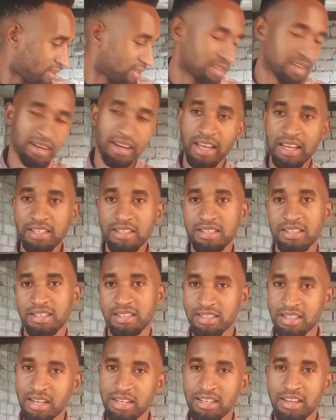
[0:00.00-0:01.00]
the rest,
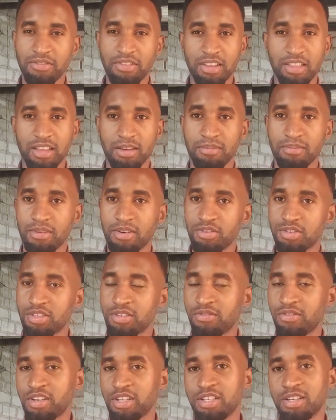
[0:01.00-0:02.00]
start giving them
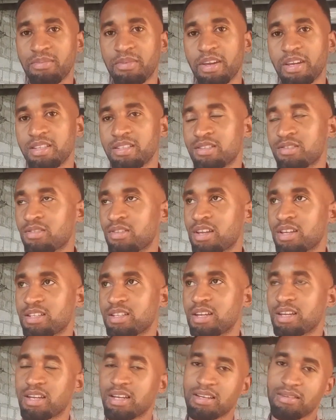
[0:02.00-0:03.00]
multivitamins so that
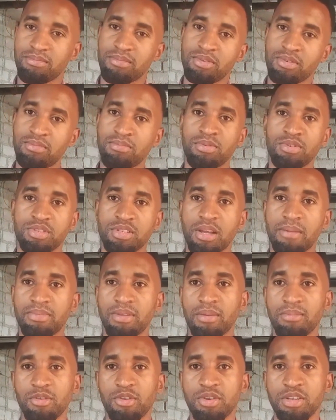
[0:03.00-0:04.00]
they can boost up
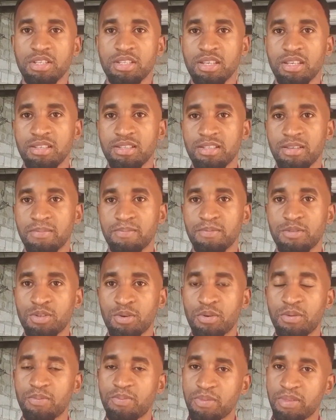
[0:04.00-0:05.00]
the immune system.
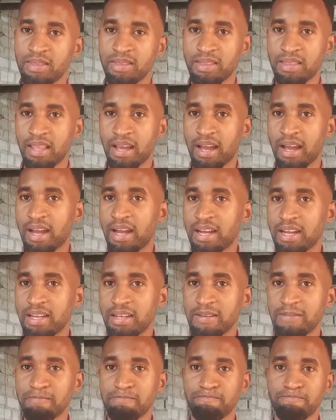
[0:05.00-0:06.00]
So
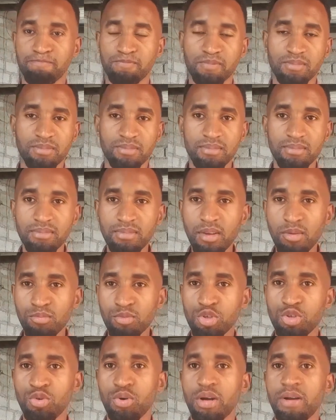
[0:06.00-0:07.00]
I
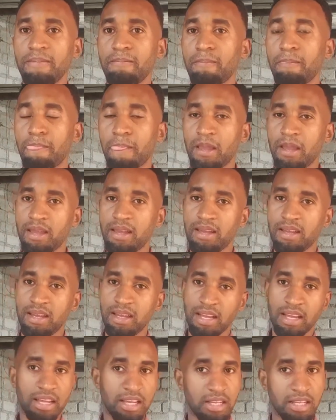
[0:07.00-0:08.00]
sure
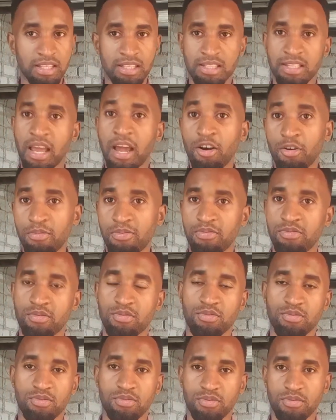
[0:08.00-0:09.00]
it's
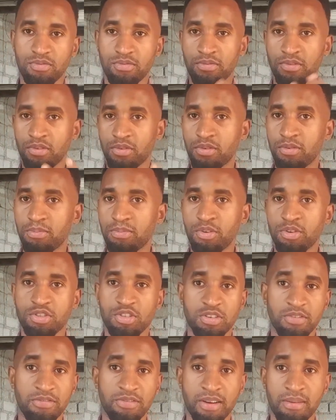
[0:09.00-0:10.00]
helpful for
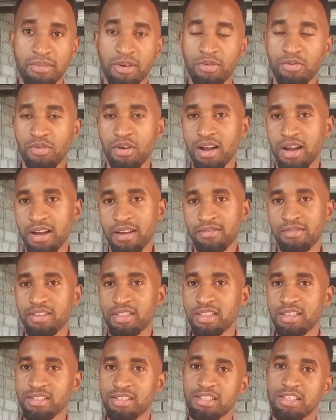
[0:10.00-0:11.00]
poultry farmers who are having
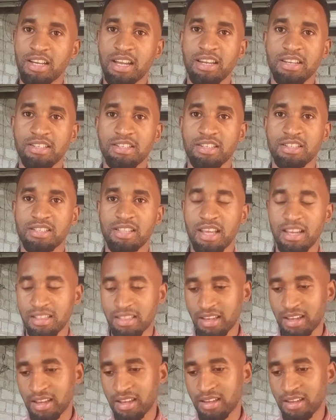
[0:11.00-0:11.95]
these challenges, like the